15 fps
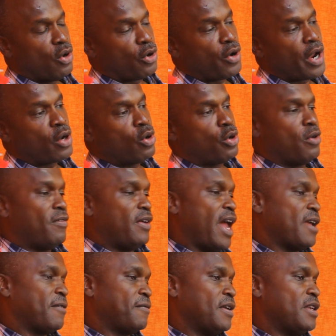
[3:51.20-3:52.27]
record of
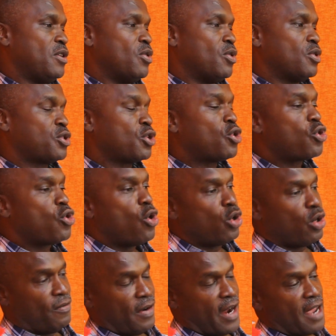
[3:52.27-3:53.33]
life, in your
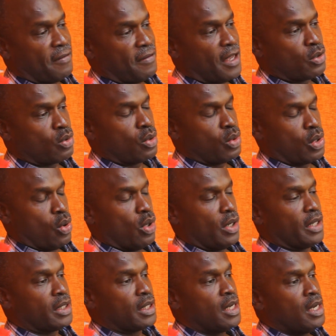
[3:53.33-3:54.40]
scroll of life, that's what we
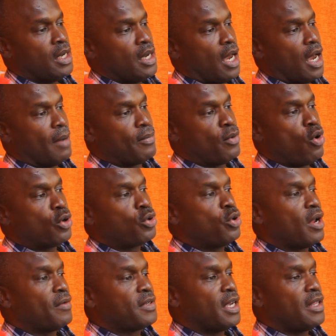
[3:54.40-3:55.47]
call it, God
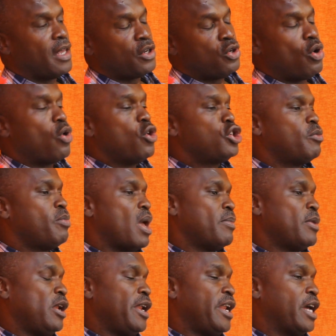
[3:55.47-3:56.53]
could have said that you are going to be a
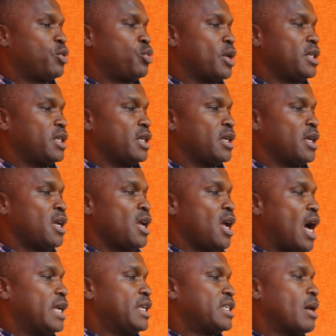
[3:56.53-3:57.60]
millionaire at 20,
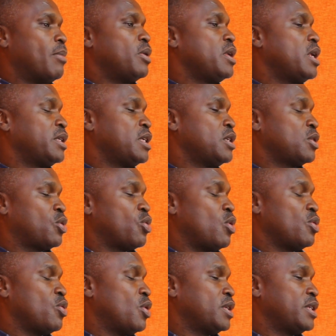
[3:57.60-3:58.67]
and somebody else's
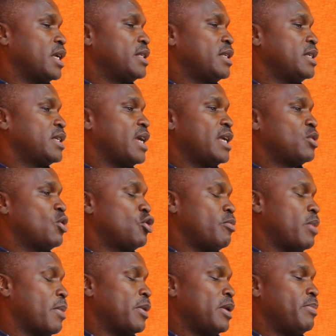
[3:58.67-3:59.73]
scroll, God says this guy is going to
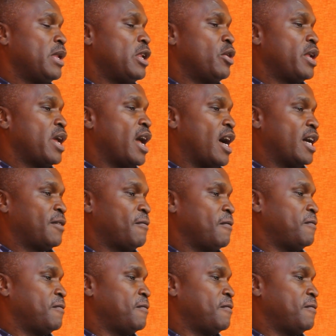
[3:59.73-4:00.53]
be a millionaire at